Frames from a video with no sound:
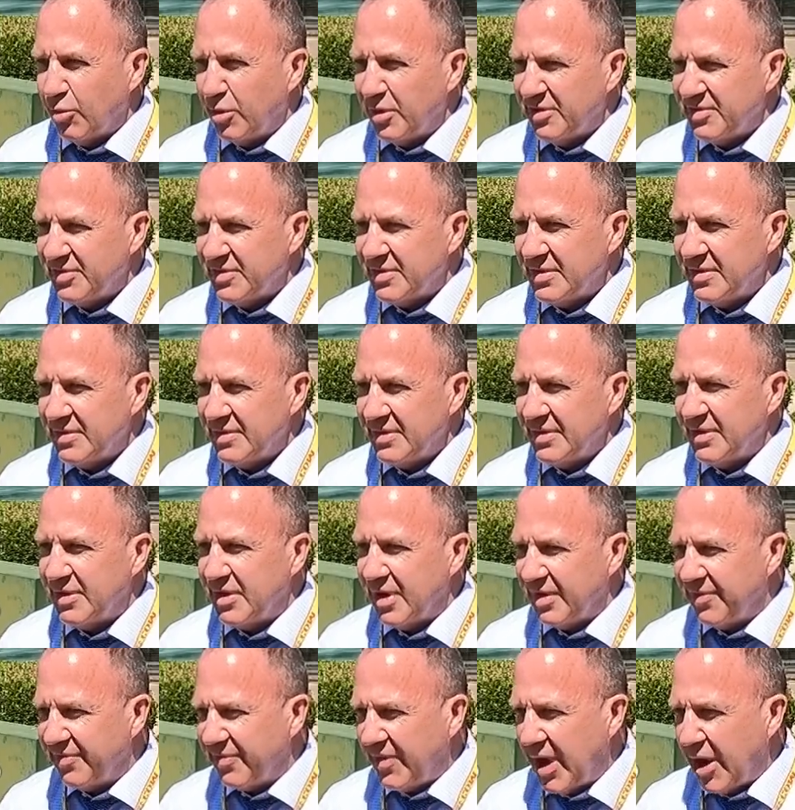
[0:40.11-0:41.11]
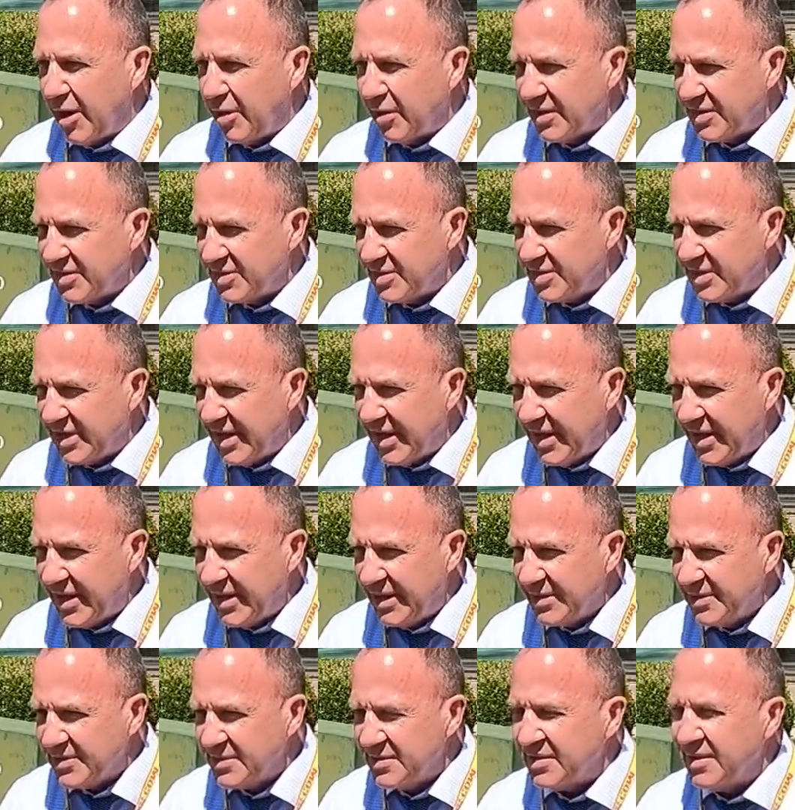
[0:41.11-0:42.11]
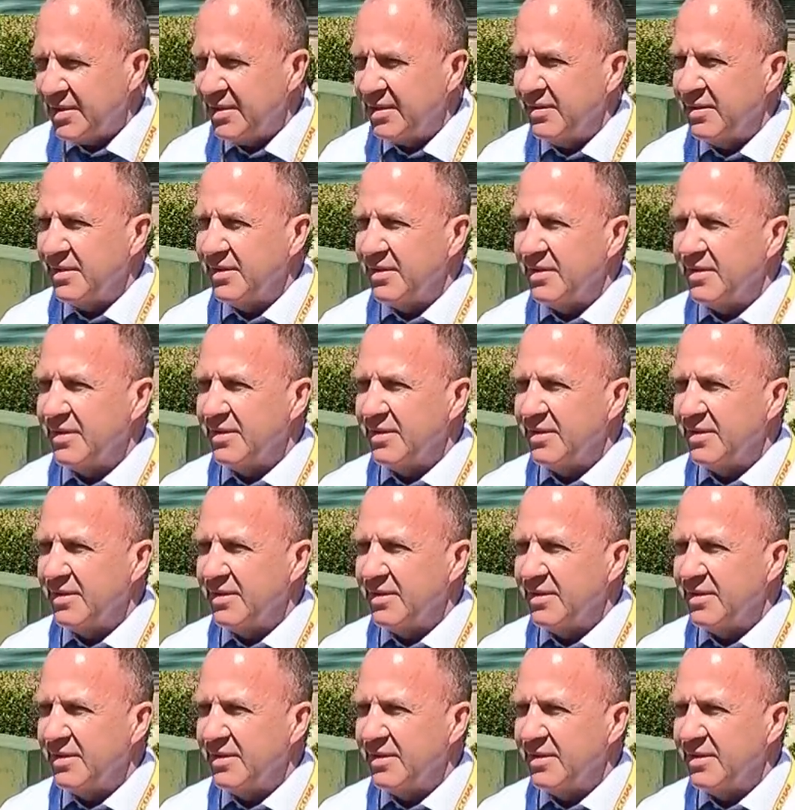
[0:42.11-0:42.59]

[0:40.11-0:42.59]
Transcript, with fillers: Lieutenant James Tashner with the Hazelwood Police